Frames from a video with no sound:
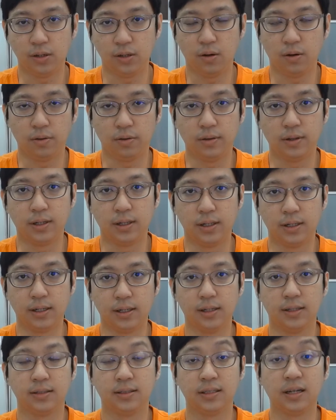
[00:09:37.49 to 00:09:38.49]
on
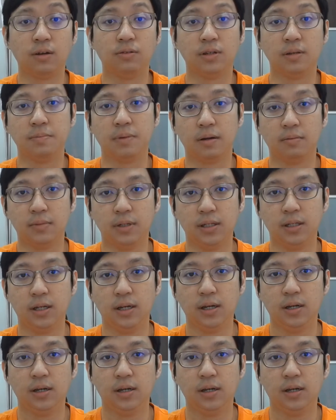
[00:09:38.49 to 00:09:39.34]
the sound department,